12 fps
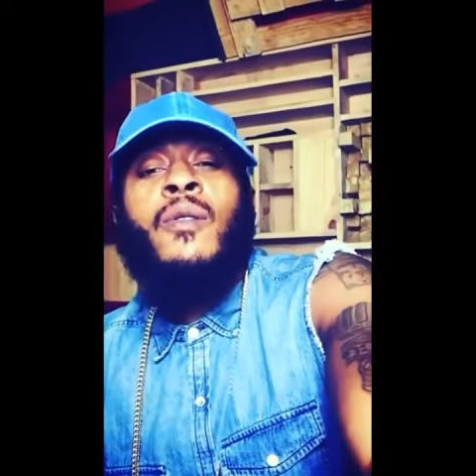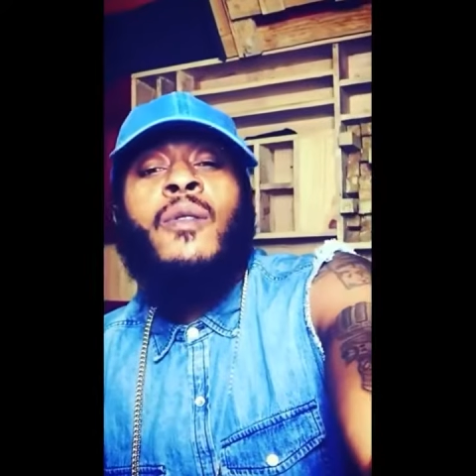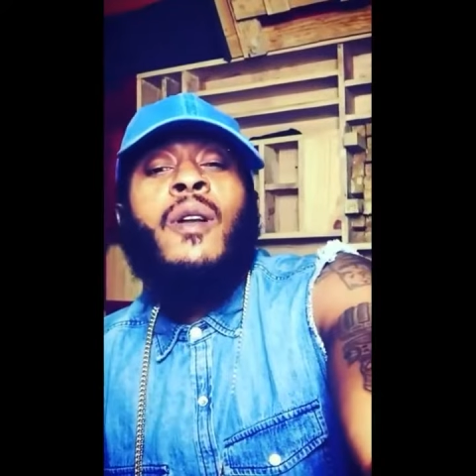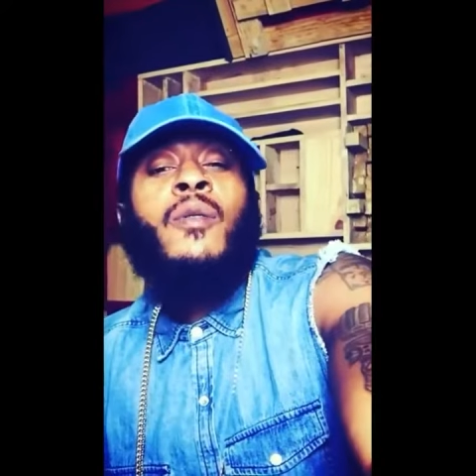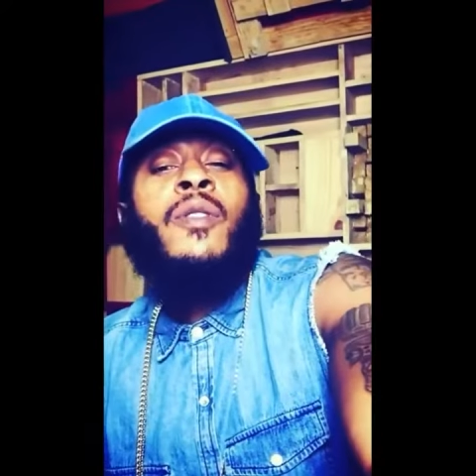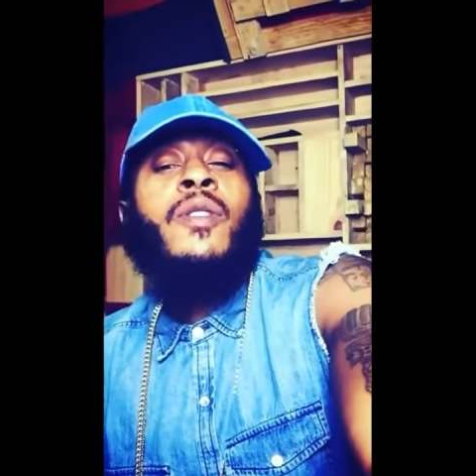
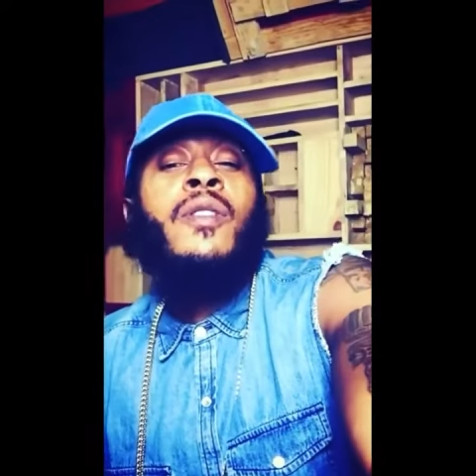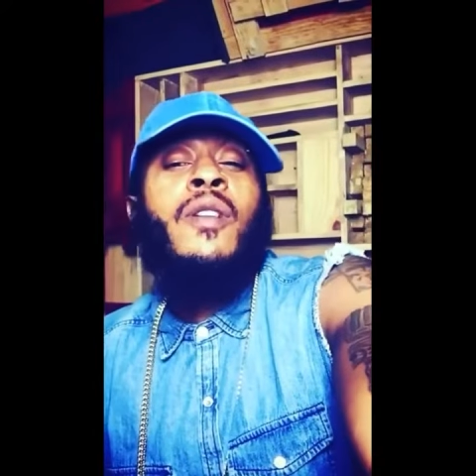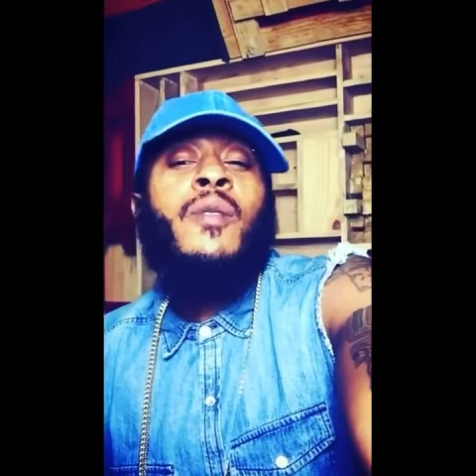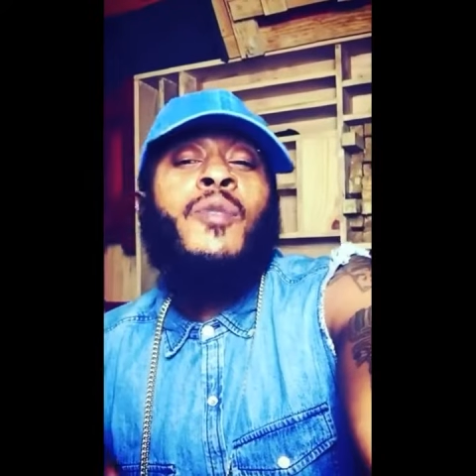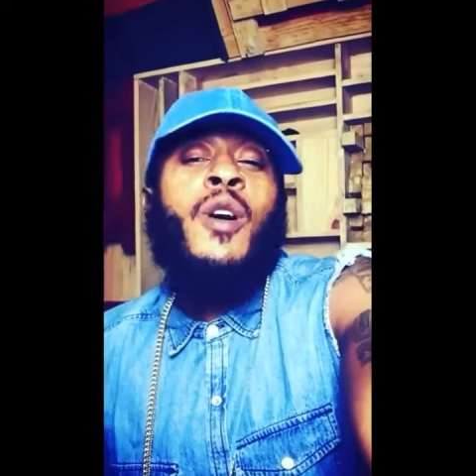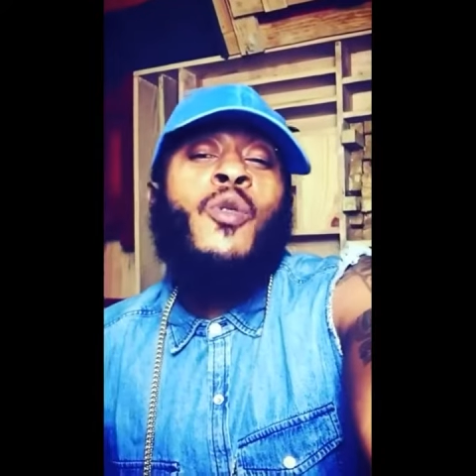I know already
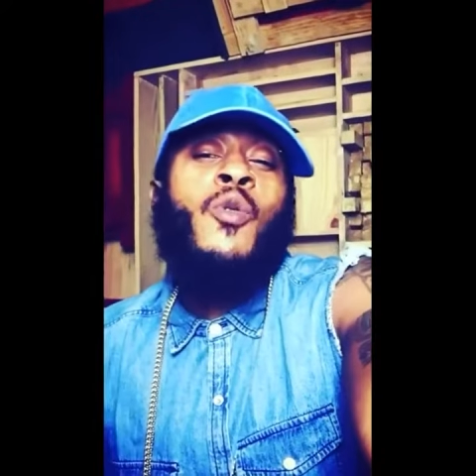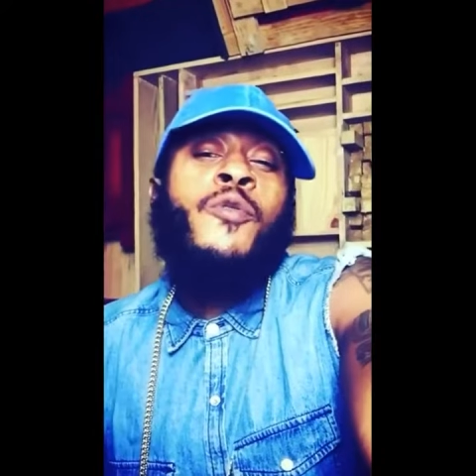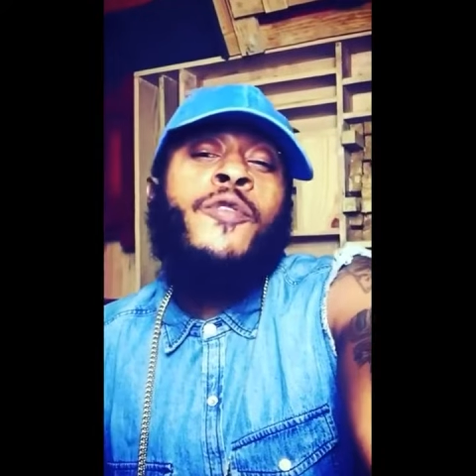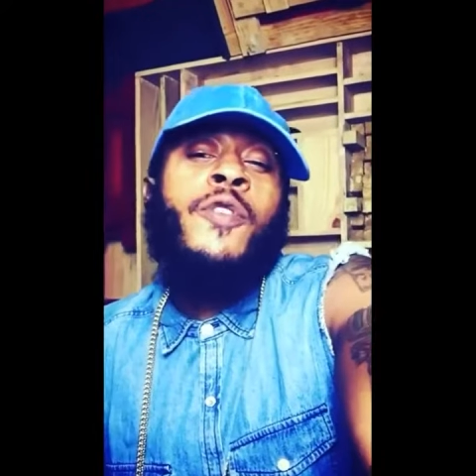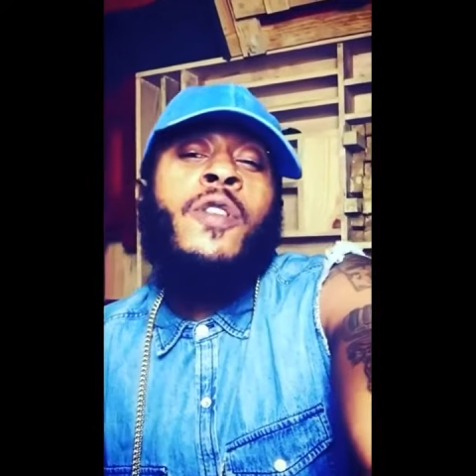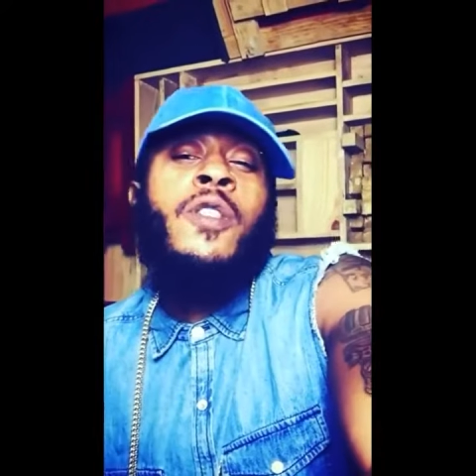tell me
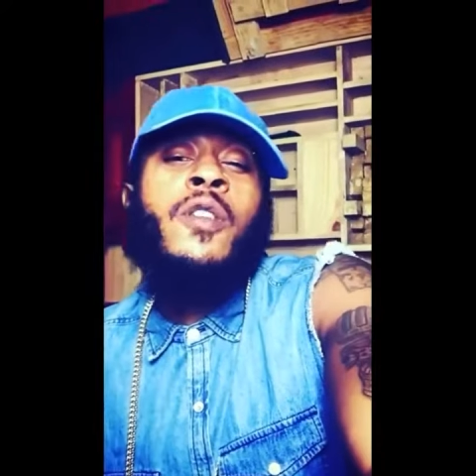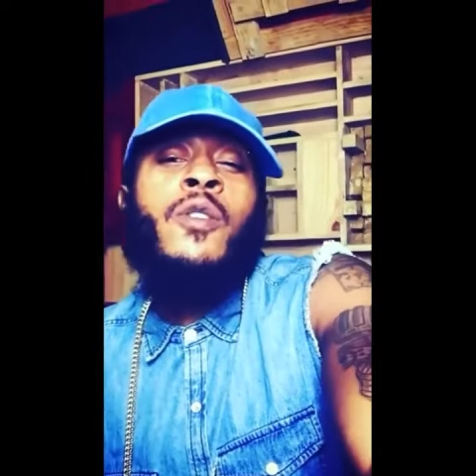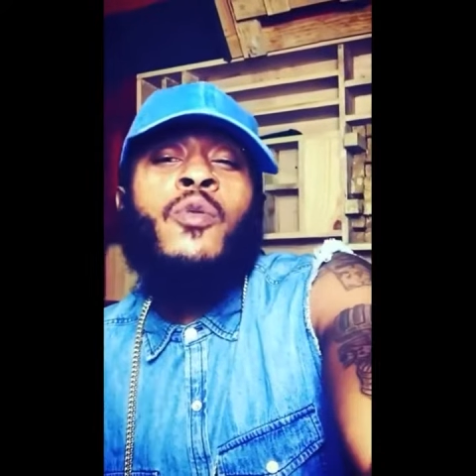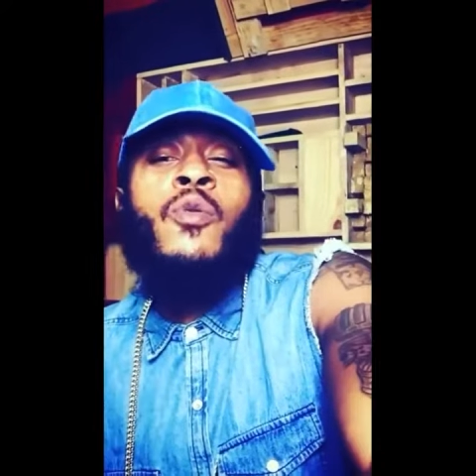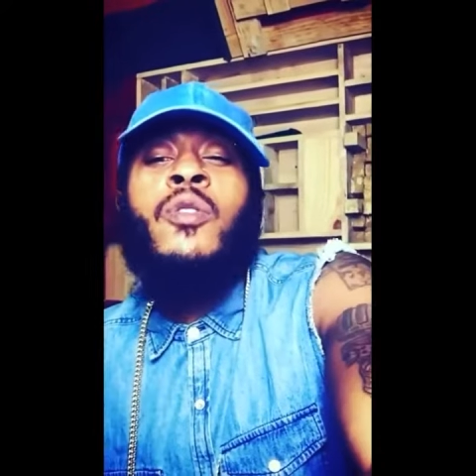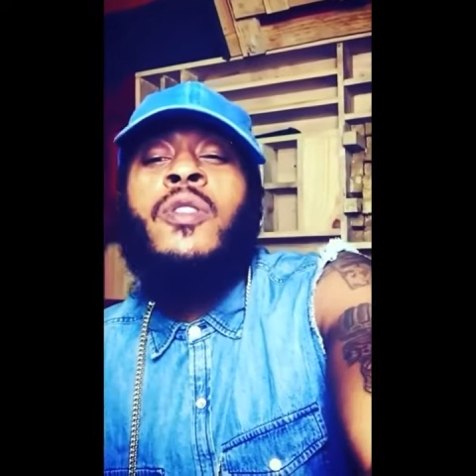who
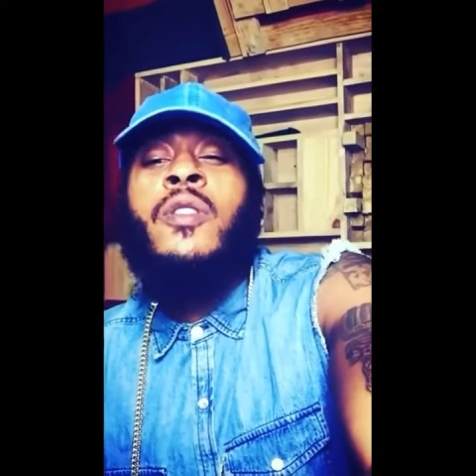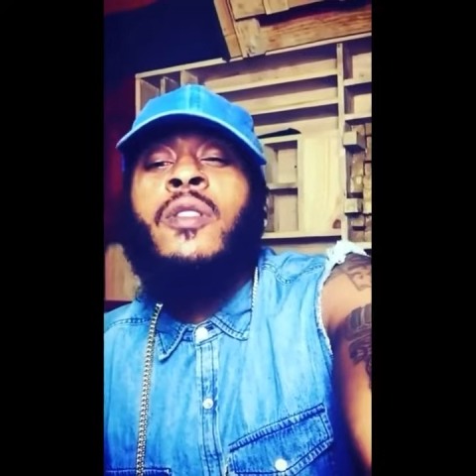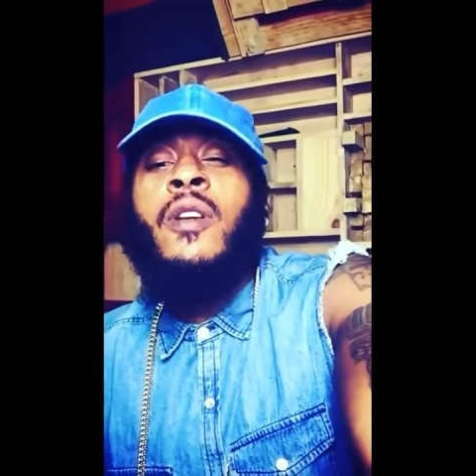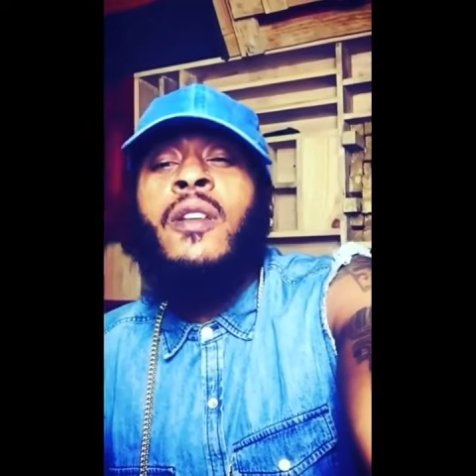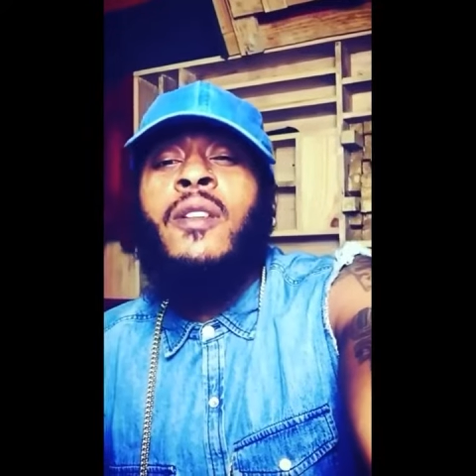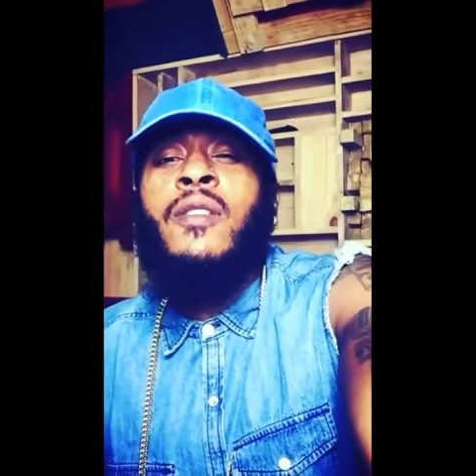feels it, knows
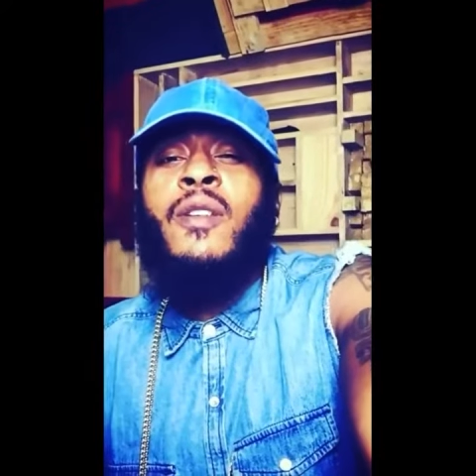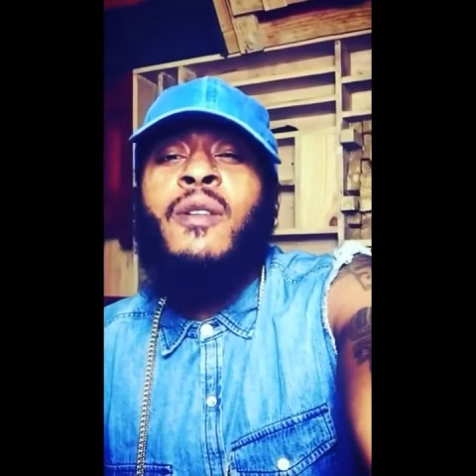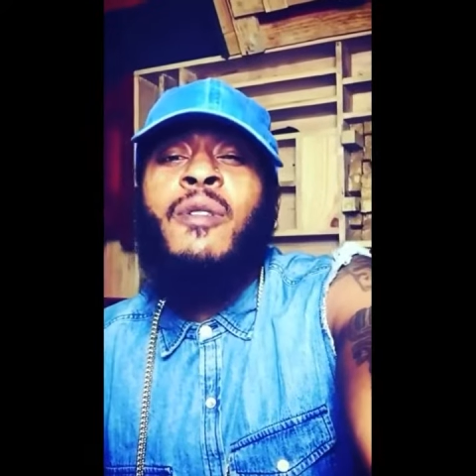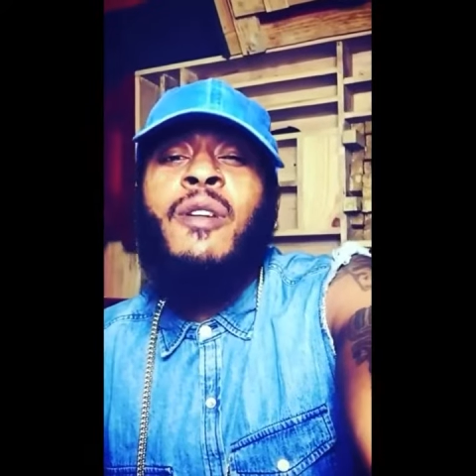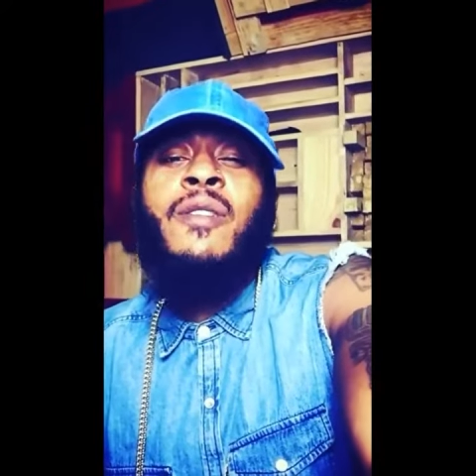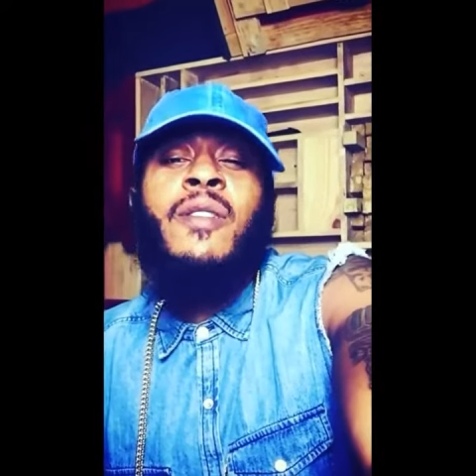it, you
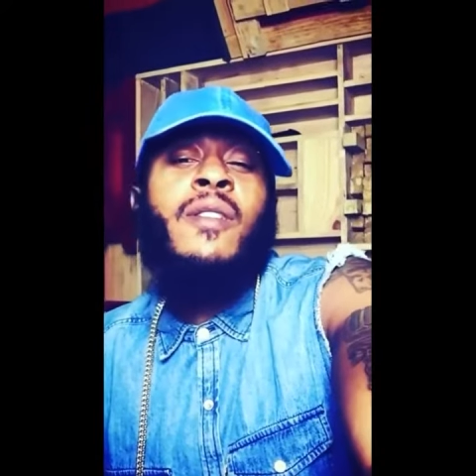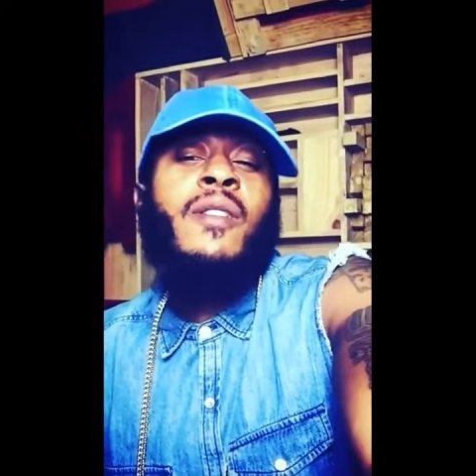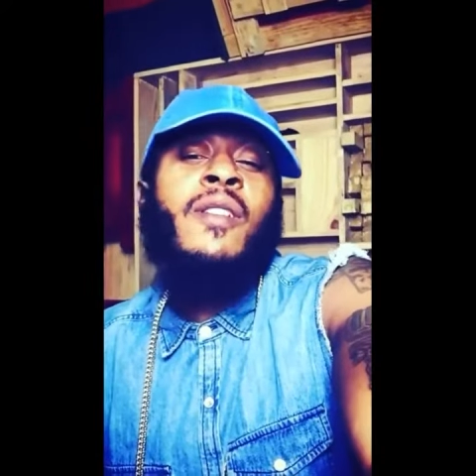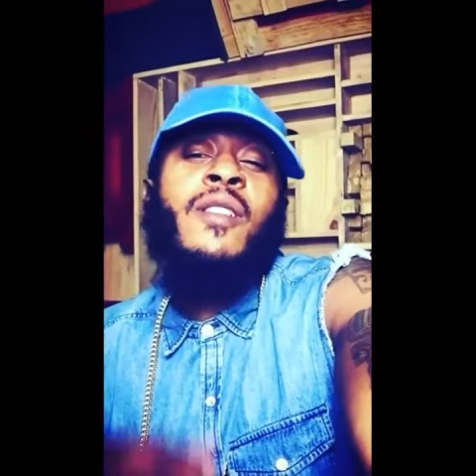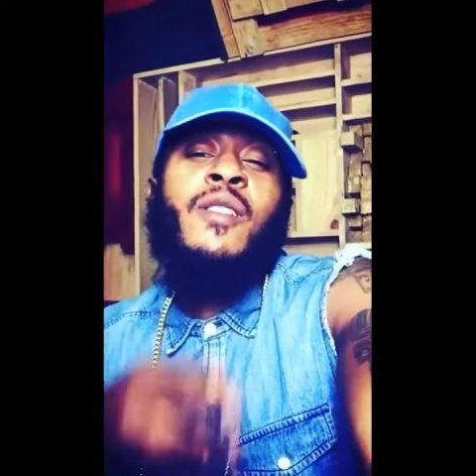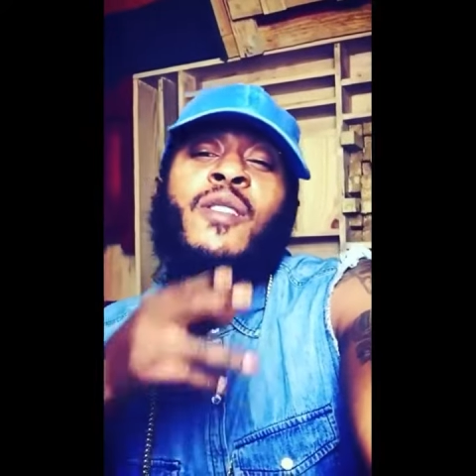understand what I'm saying?